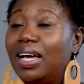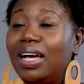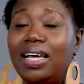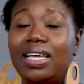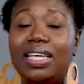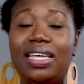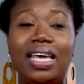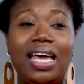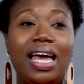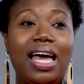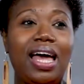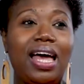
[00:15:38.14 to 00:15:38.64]

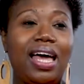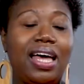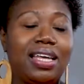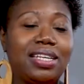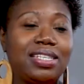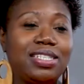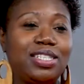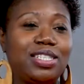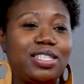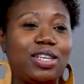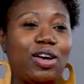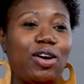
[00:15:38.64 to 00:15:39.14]
Yeah,
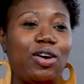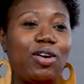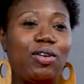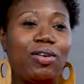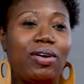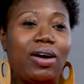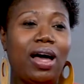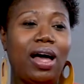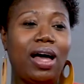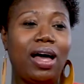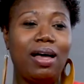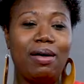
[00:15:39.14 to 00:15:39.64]
so
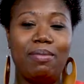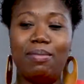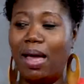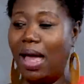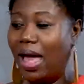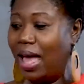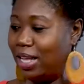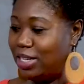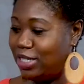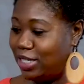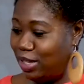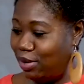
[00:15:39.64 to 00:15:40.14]
I
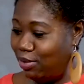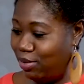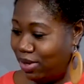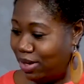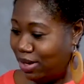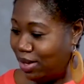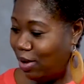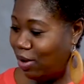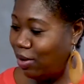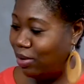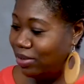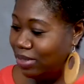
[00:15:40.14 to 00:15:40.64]
actually want
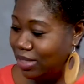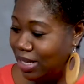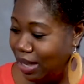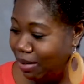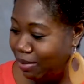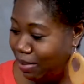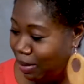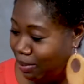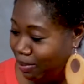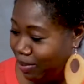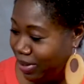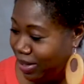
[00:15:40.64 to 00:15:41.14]
to hold up
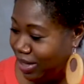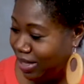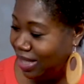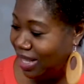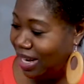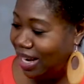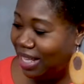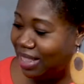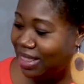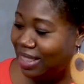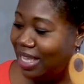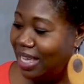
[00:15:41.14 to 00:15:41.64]
a book that
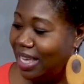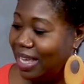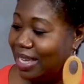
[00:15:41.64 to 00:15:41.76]
I think